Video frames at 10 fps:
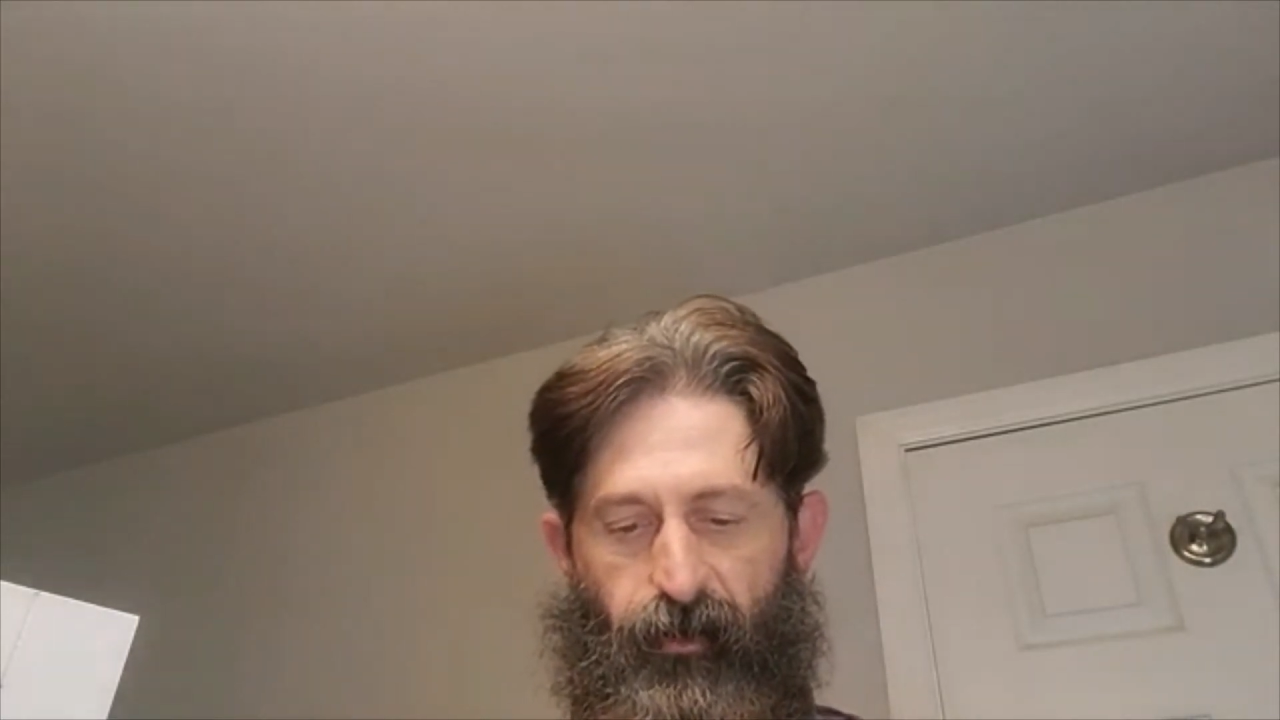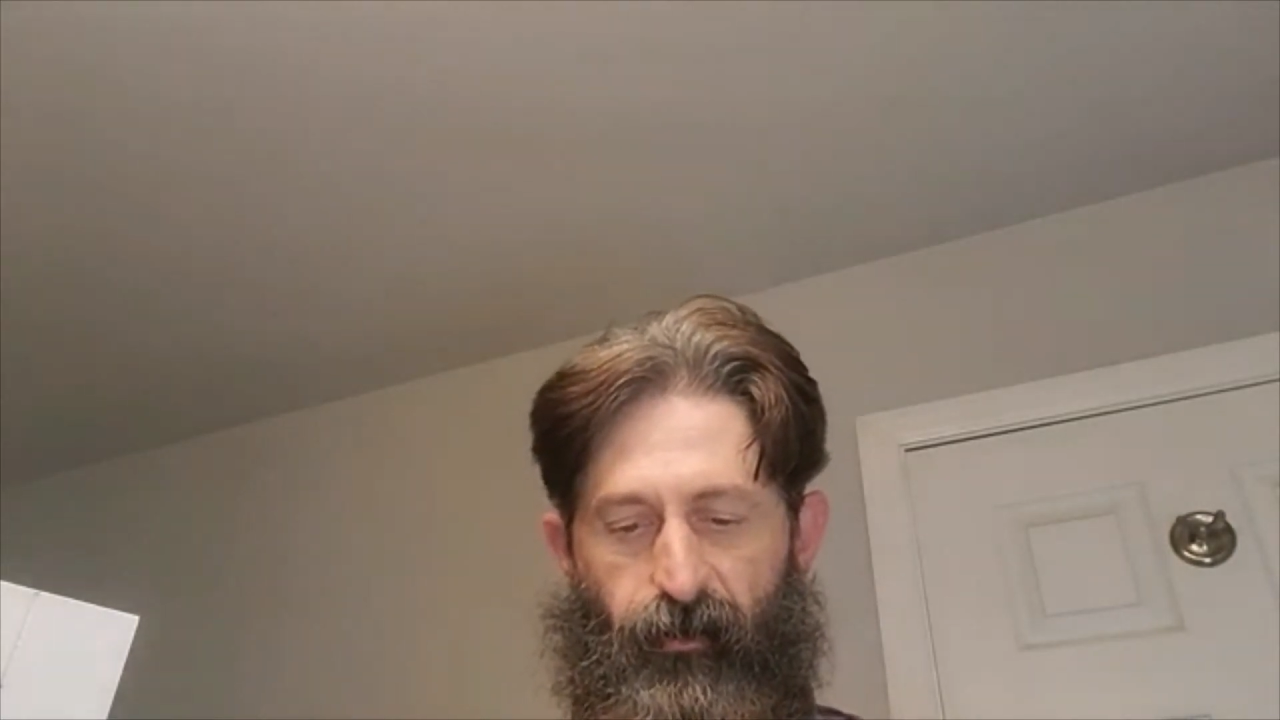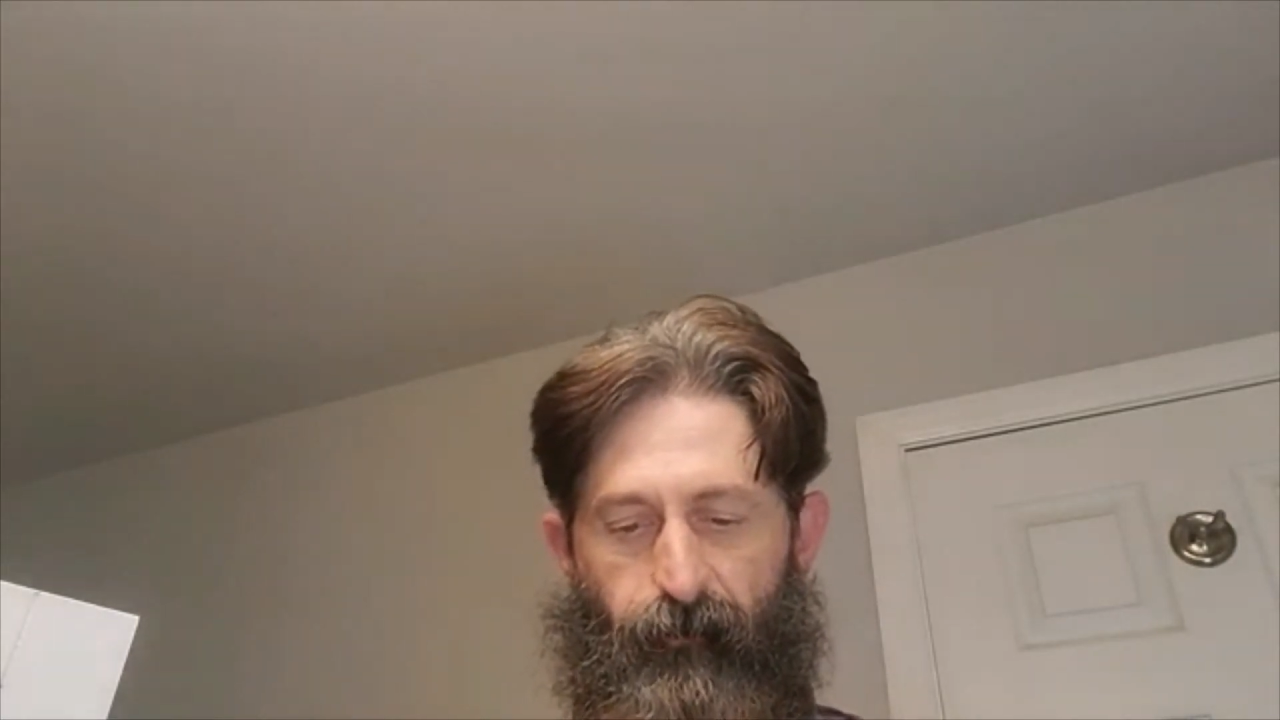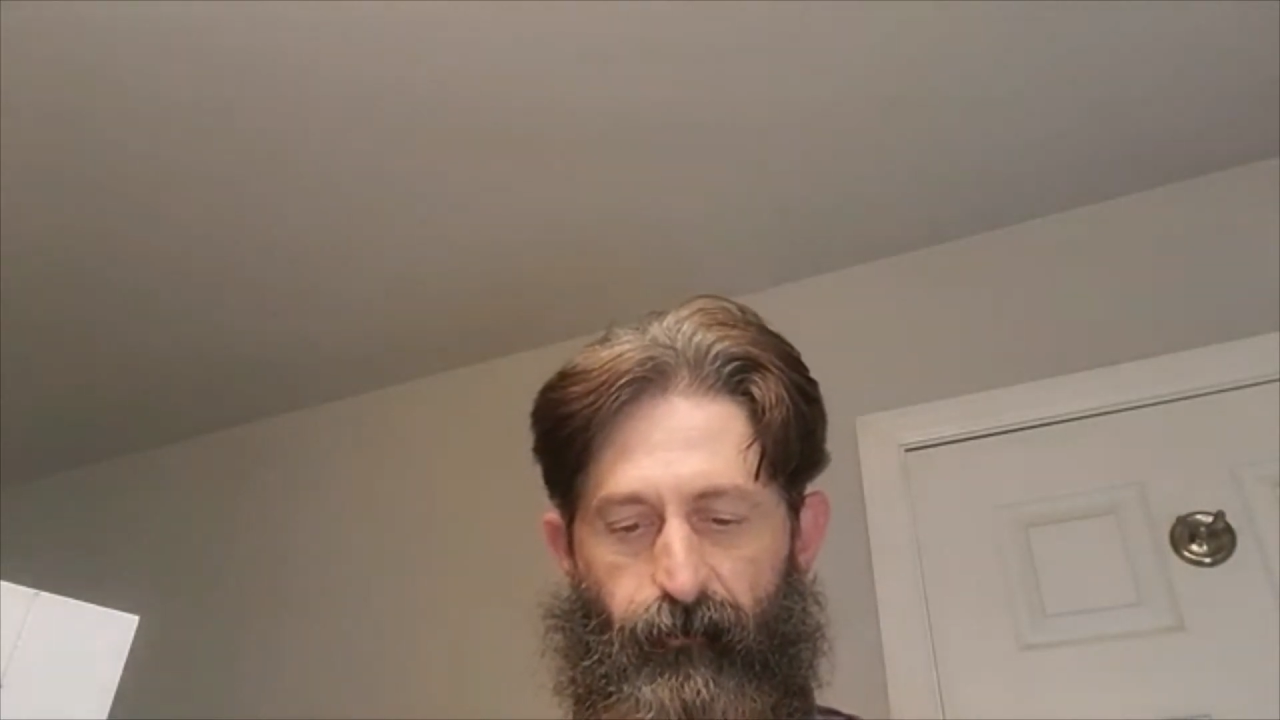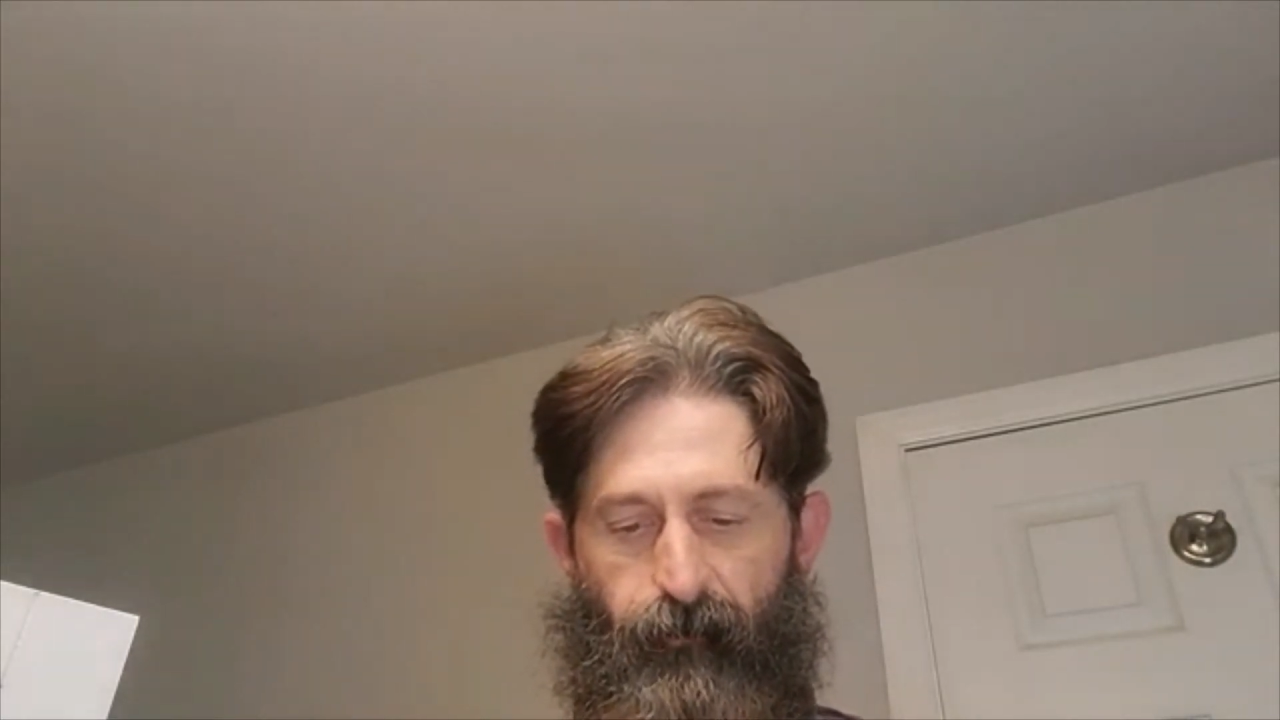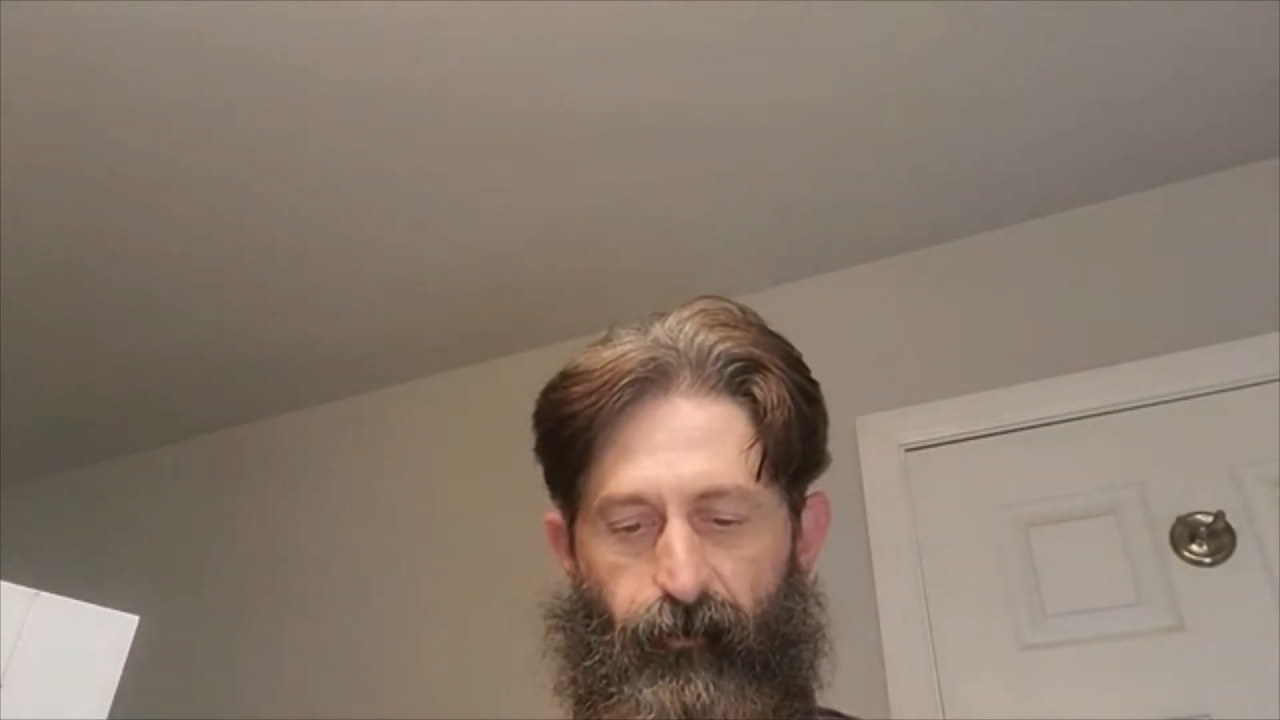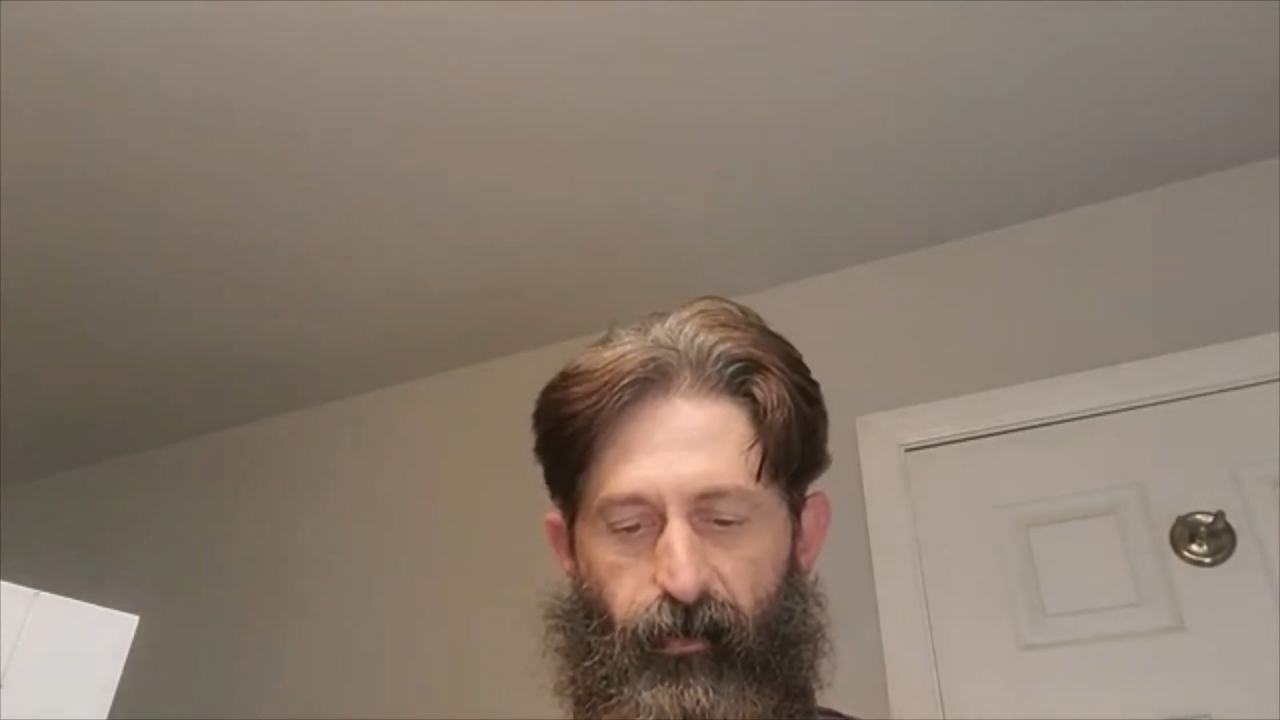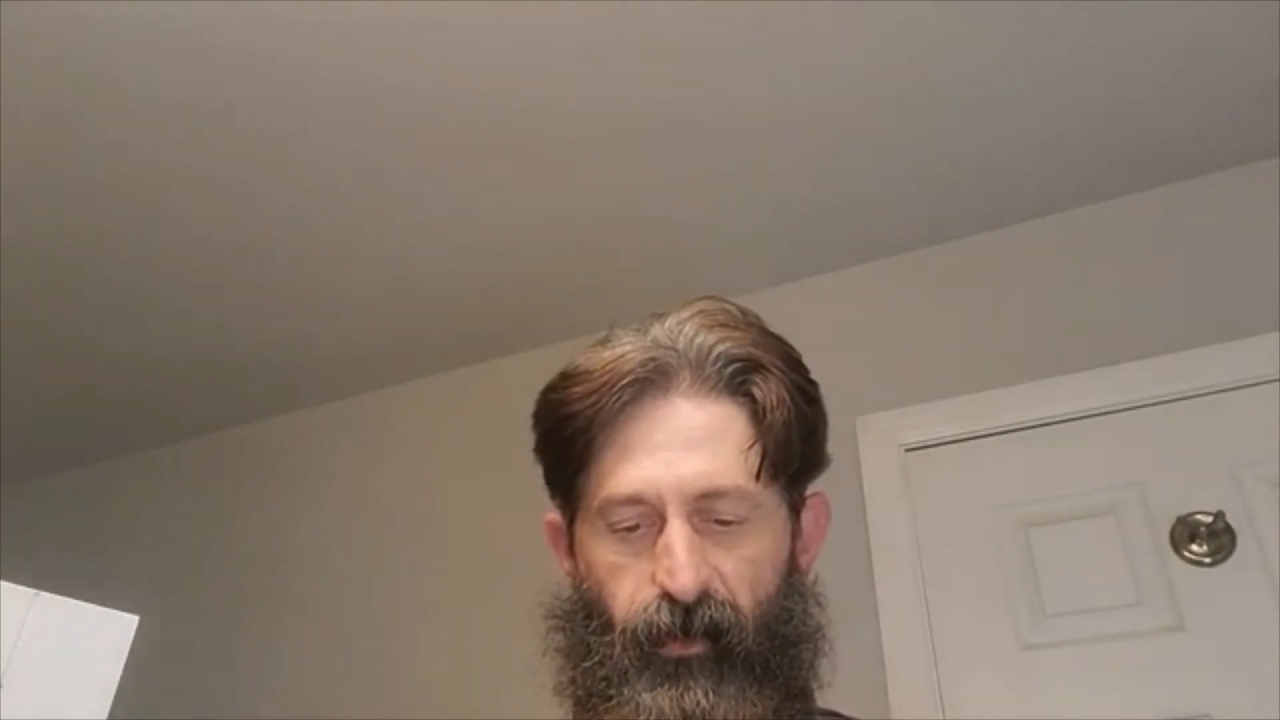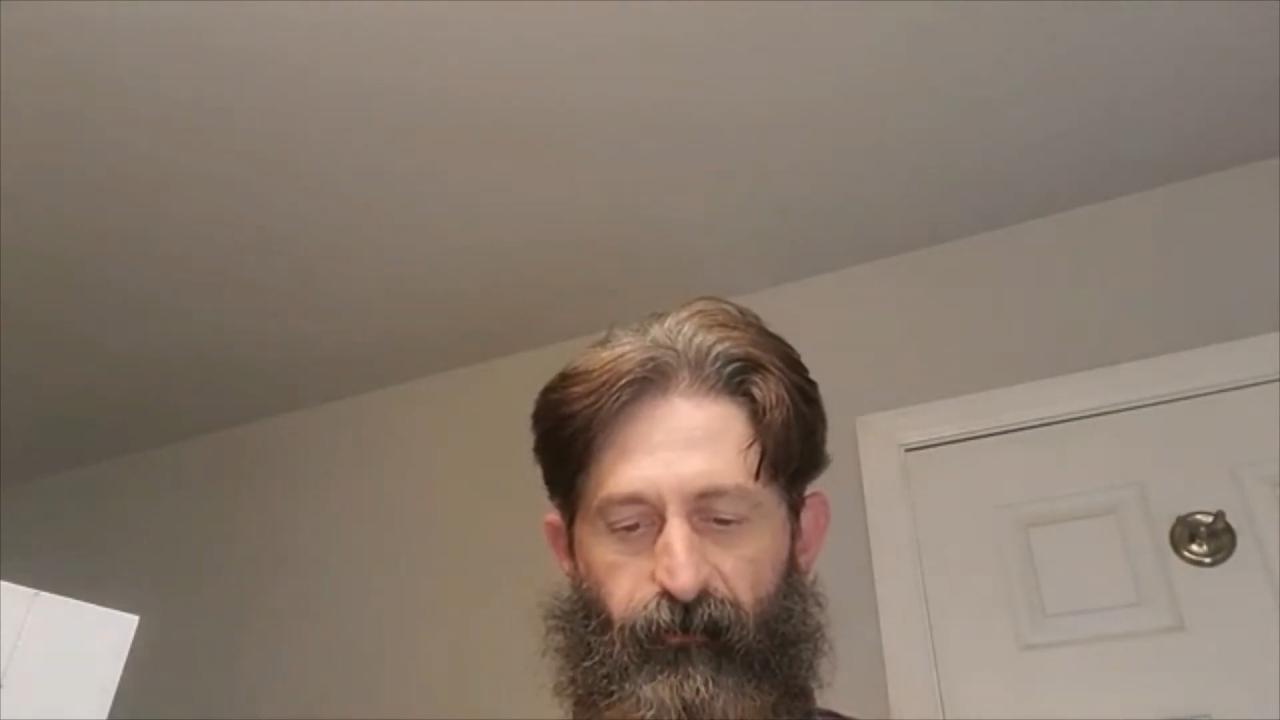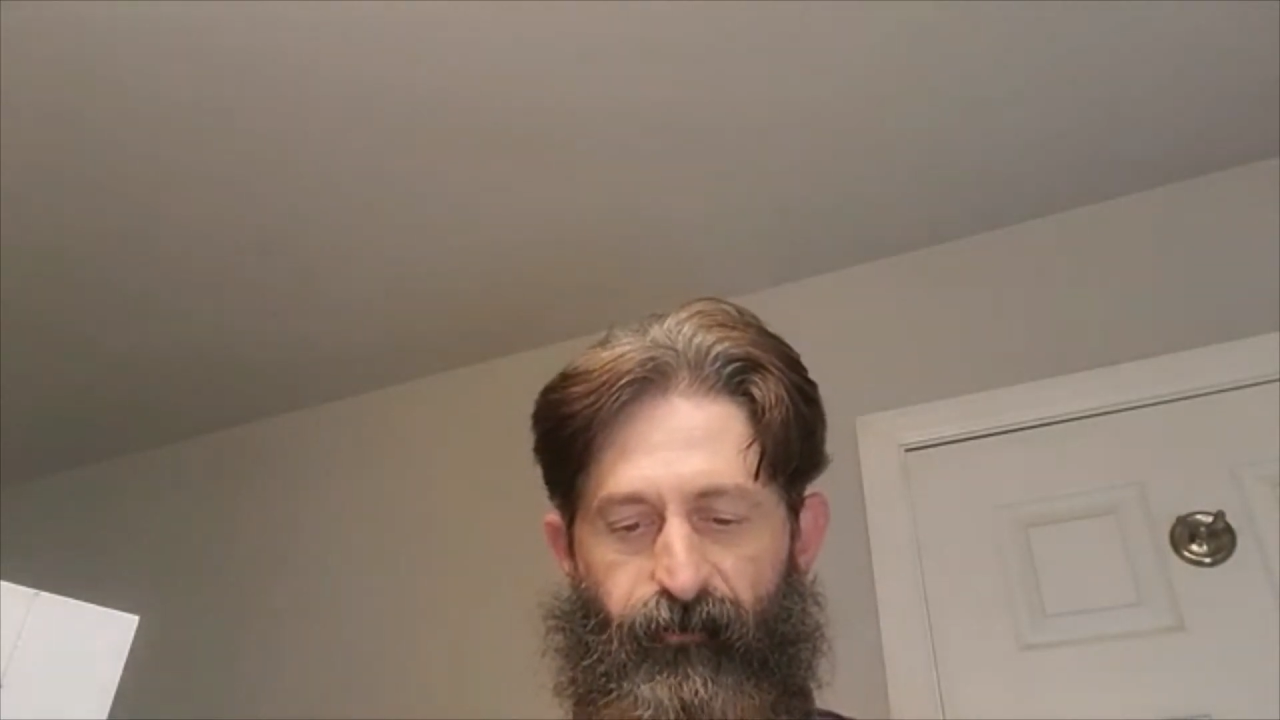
I